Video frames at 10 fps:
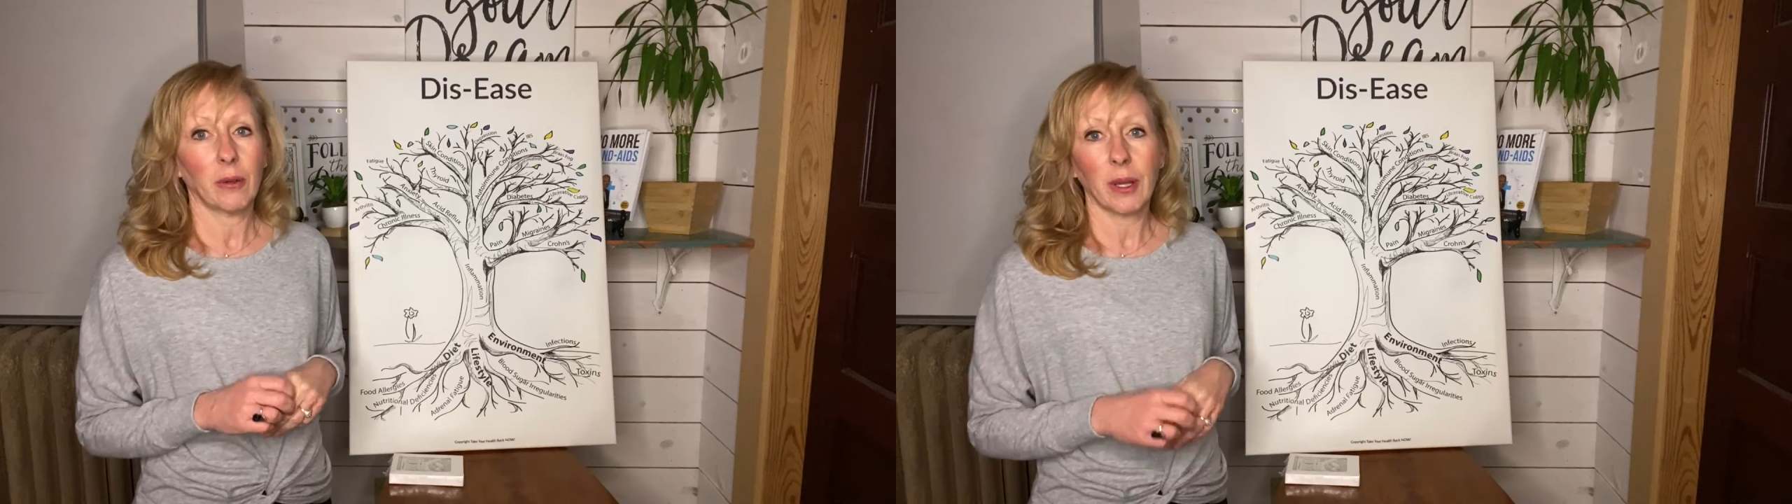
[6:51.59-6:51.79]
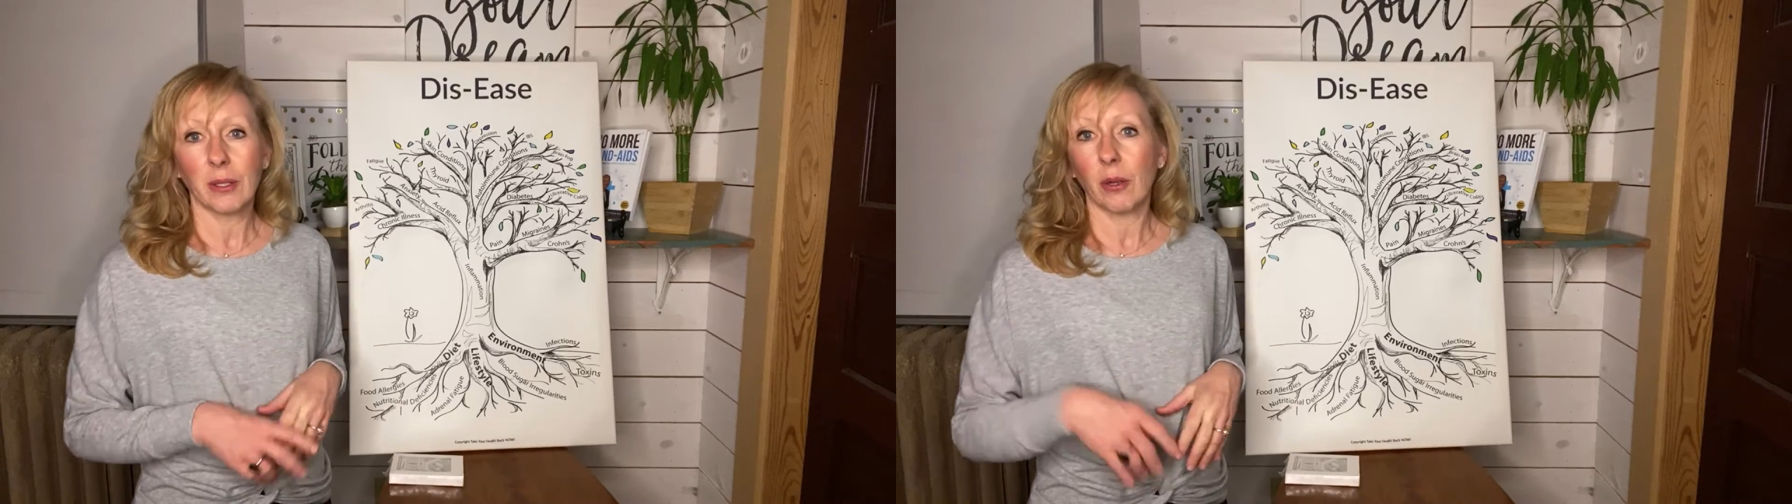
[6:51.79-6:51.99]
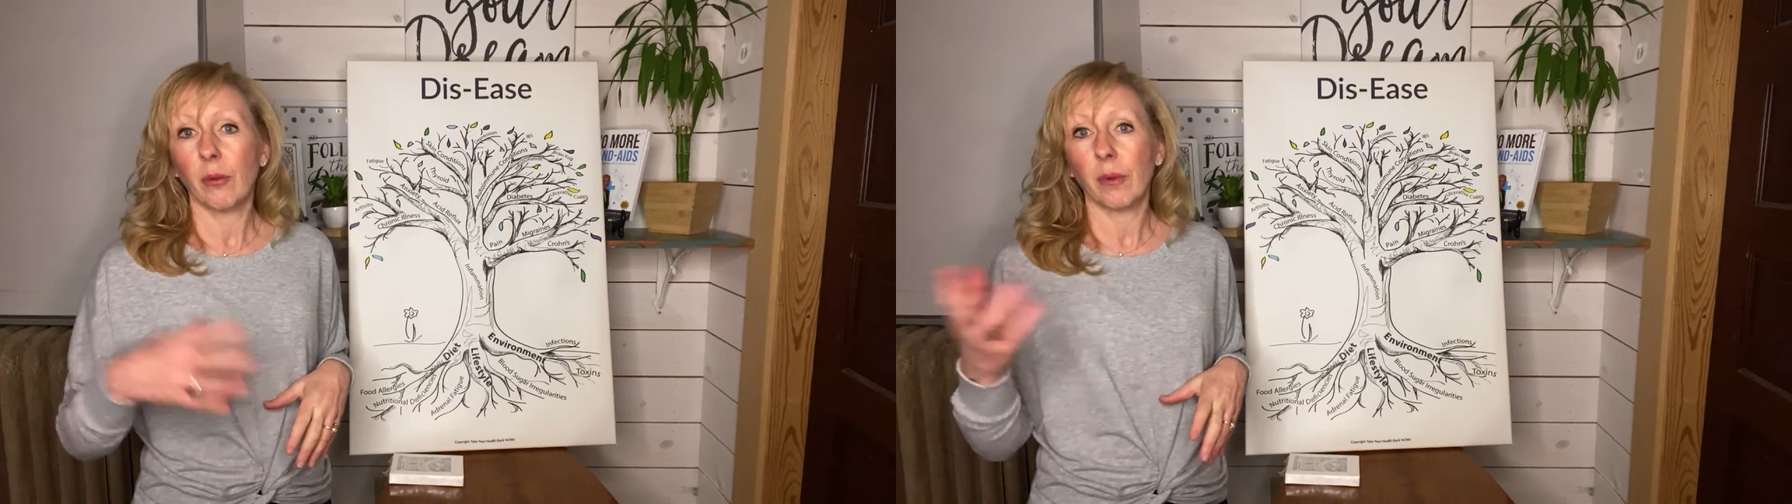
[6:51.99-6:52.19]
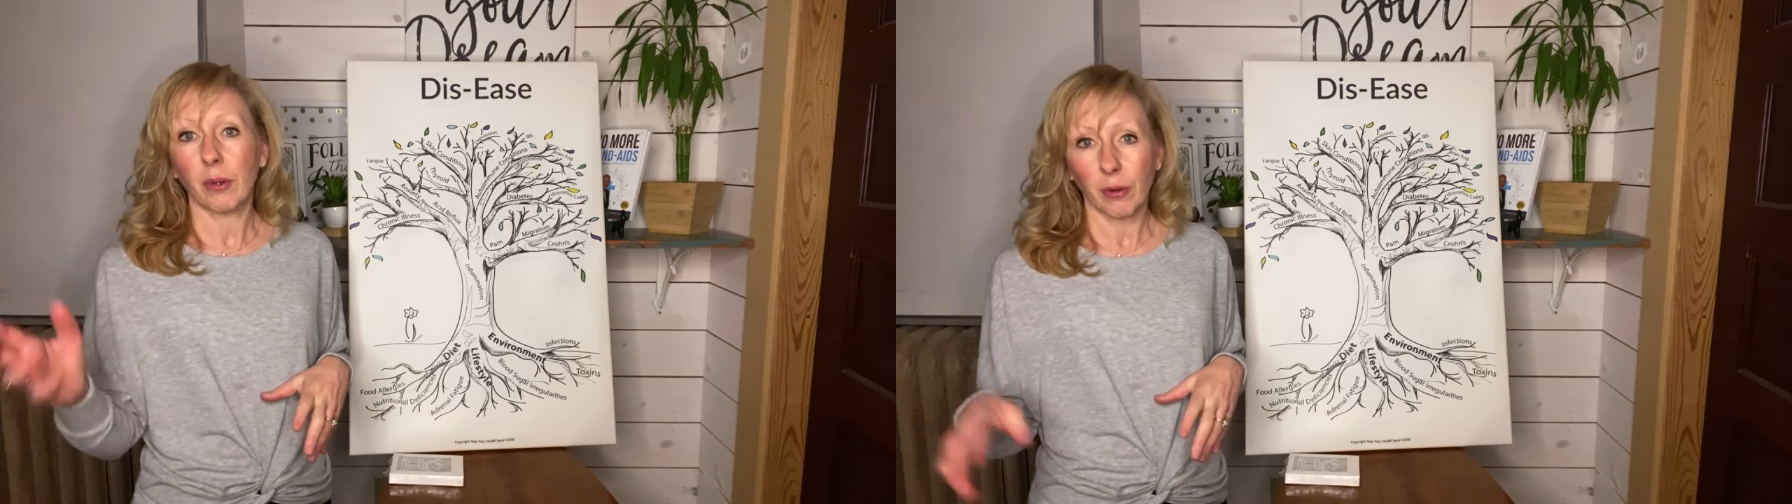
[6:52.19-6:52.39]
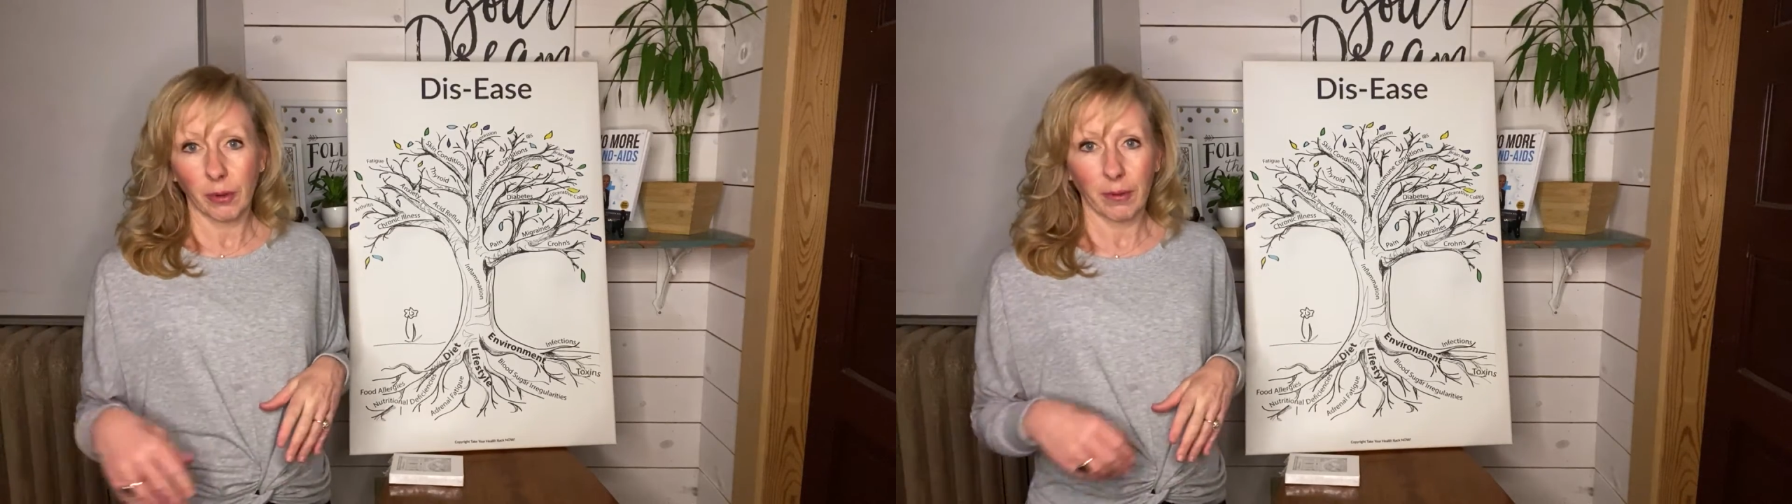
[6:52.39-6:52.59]
has an
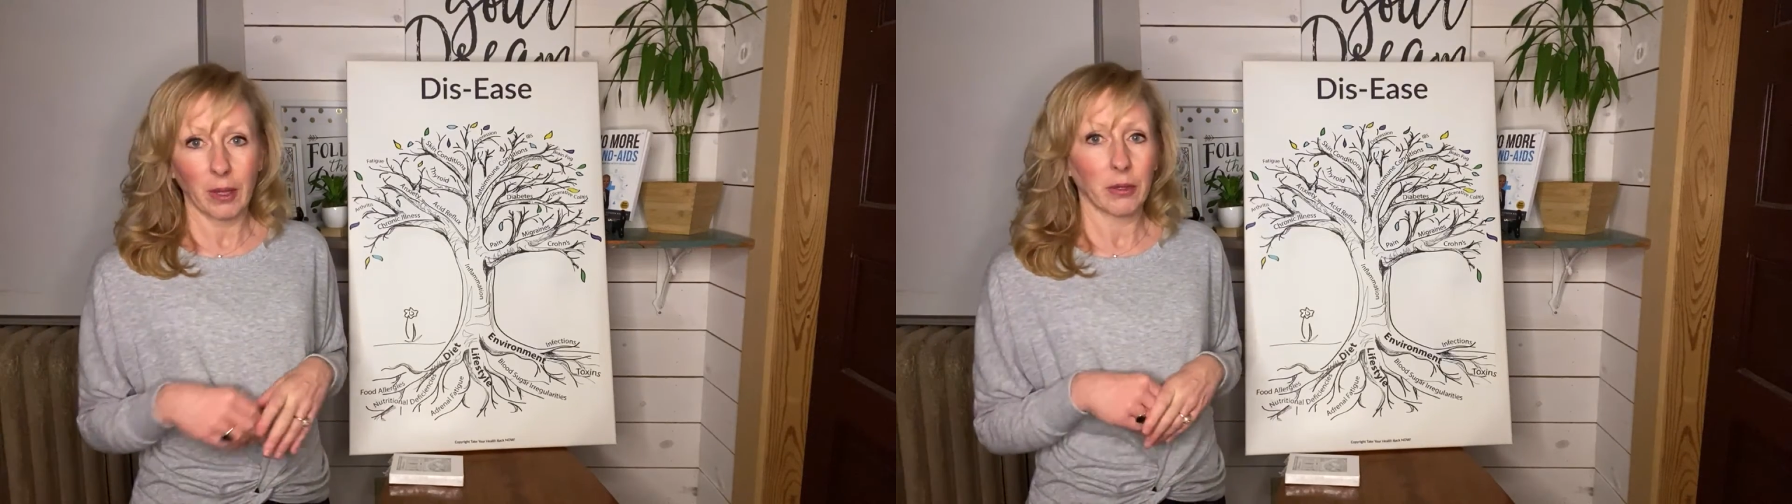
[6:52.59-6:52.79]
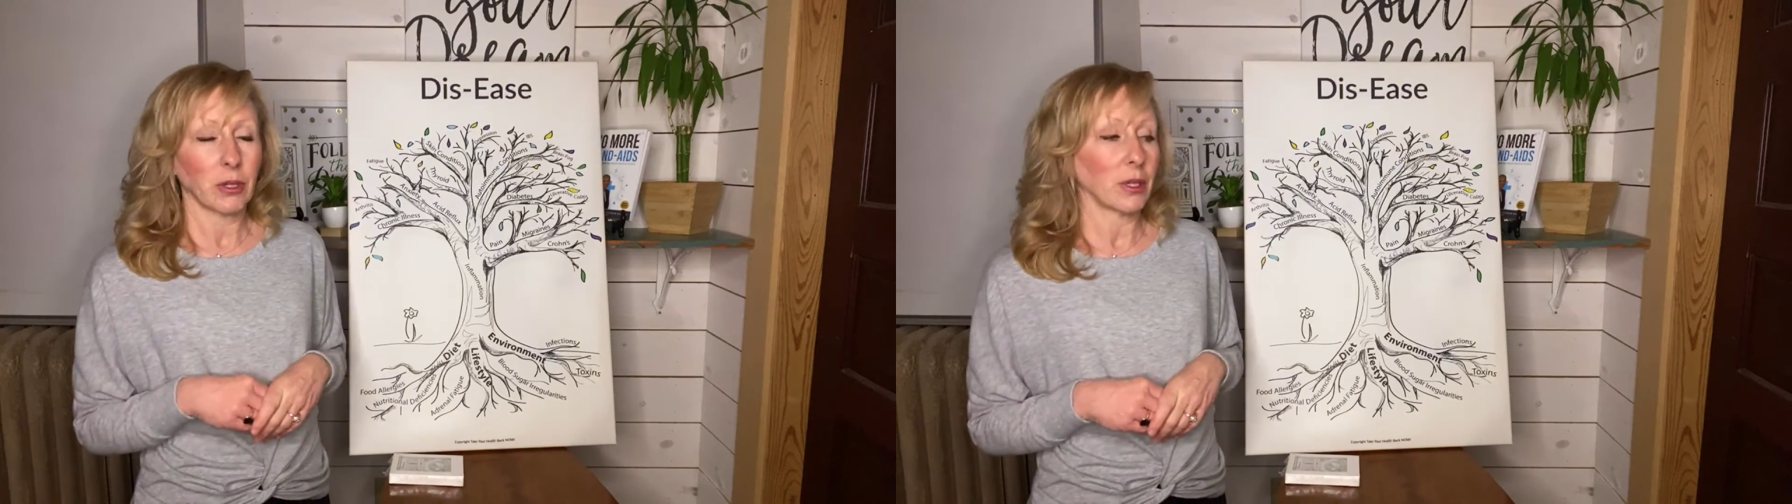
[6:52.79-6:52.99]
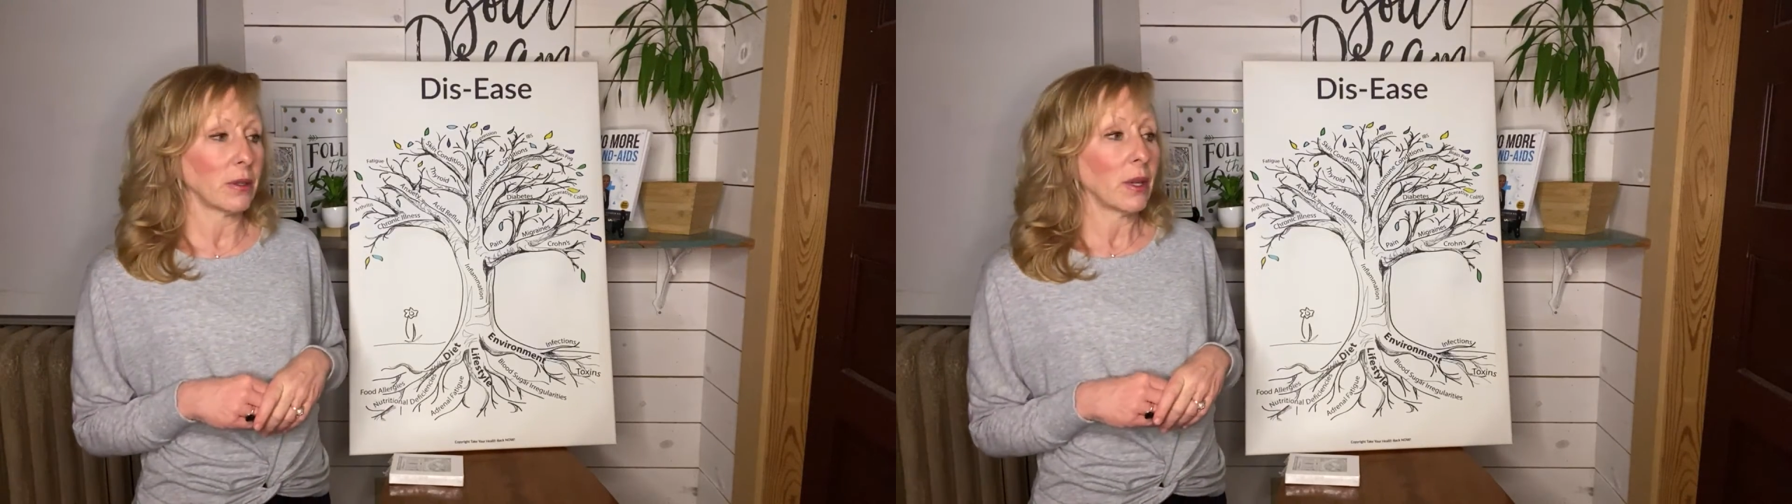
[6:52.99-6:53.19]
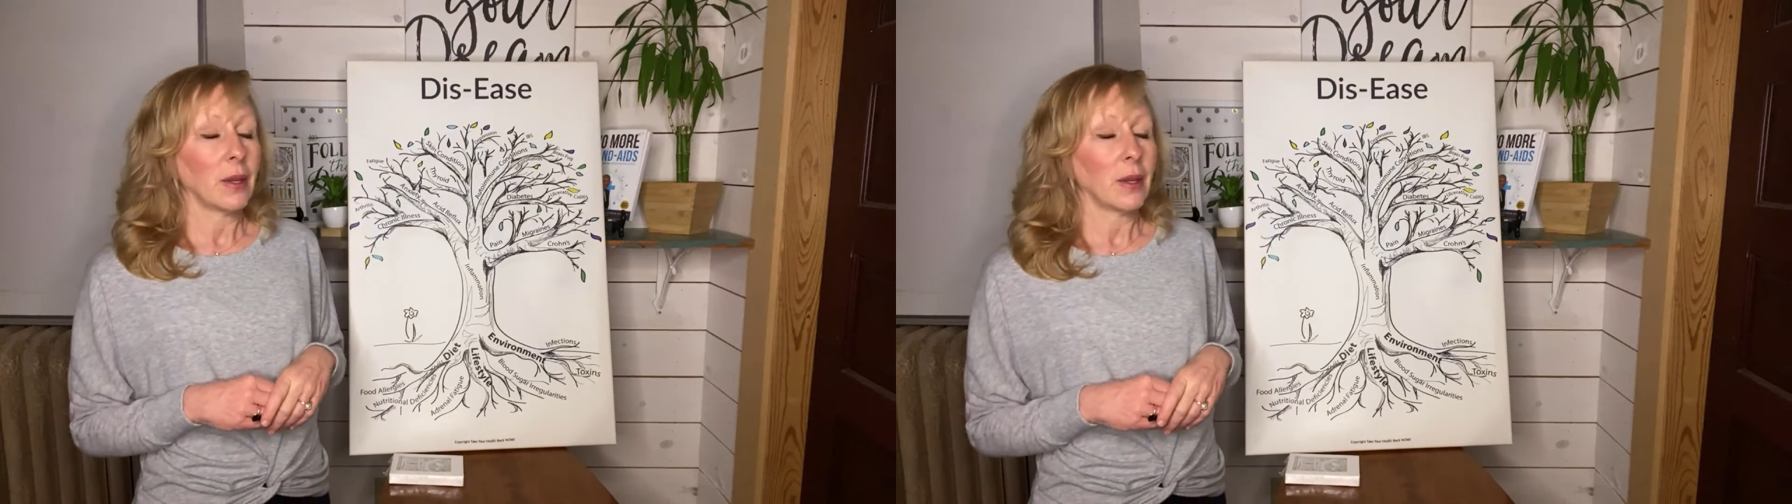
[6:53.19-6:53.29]
overgrowth of algae.